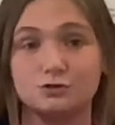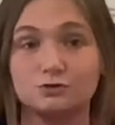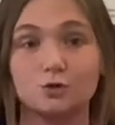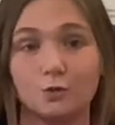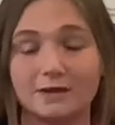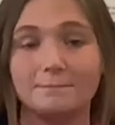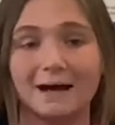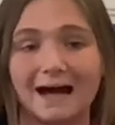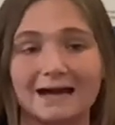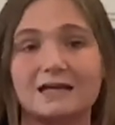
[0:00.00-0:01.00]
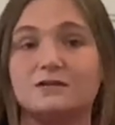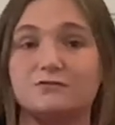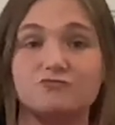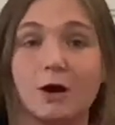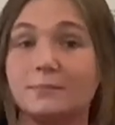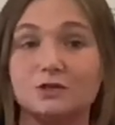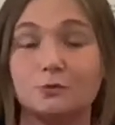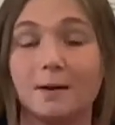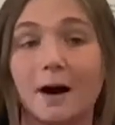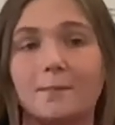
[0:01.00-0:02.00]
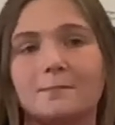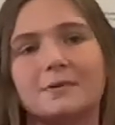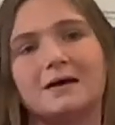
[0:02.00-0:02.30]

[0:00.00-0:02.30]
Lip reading: talking back and rubbing your bump.